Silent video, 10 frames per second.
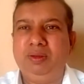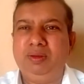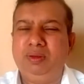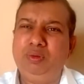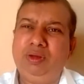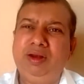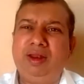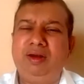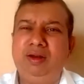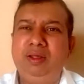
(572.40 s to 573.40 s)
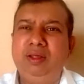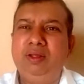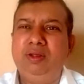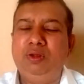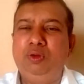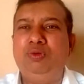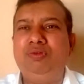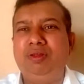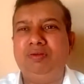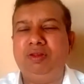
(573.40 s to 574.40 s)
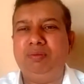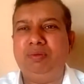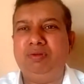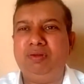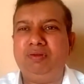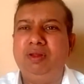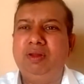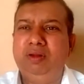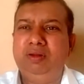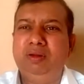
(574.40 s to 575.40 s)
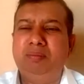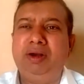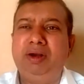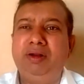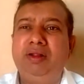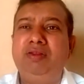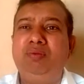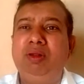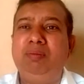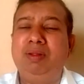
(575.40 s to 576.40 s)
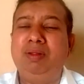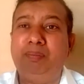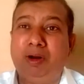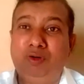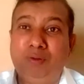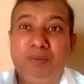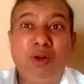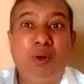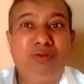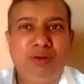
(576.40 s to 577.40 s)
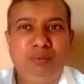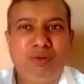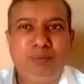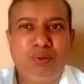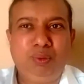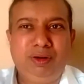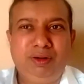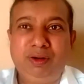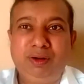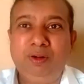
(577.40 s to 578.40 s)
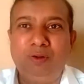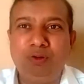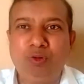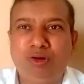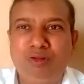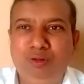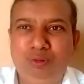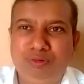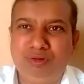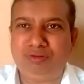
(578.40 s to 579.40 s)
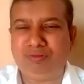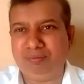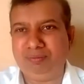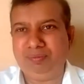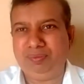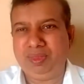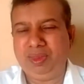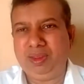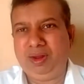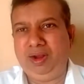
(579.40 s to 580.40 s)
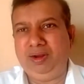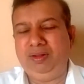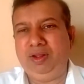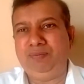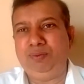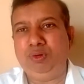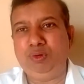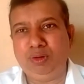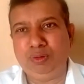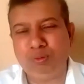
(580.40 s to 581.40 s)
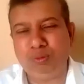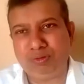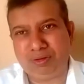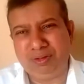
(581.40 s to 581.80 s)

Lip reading: You can directly use their services. The maintenance will be the part of cloud service provider, not the users. And therefore your user.